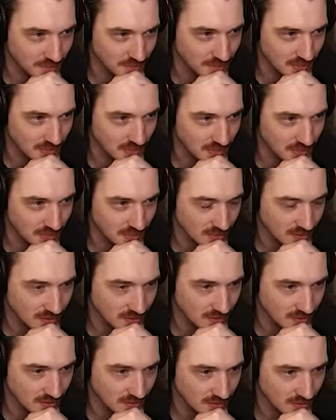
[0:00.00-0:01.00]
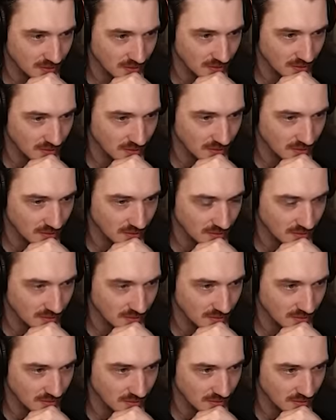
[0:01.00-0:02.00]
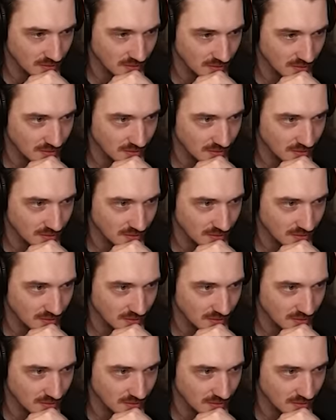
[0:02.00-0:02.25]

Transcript: [no speech]